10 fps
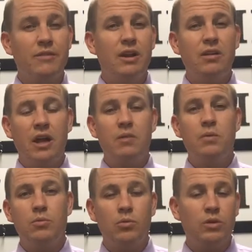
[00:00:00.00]
I've had a lot
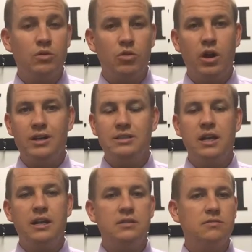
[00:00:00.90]
of people with chronic
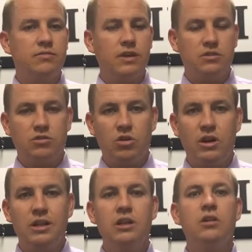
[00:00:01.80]
sinus infections,
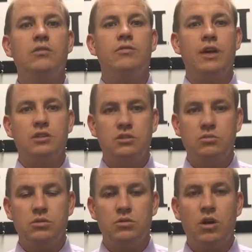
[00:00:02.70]
chronic ear
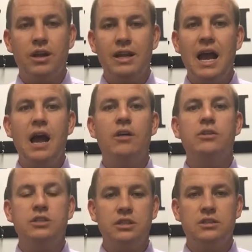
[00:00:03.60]
infections, with chronic
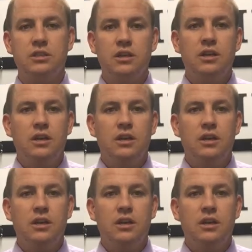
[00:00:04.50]
allergies,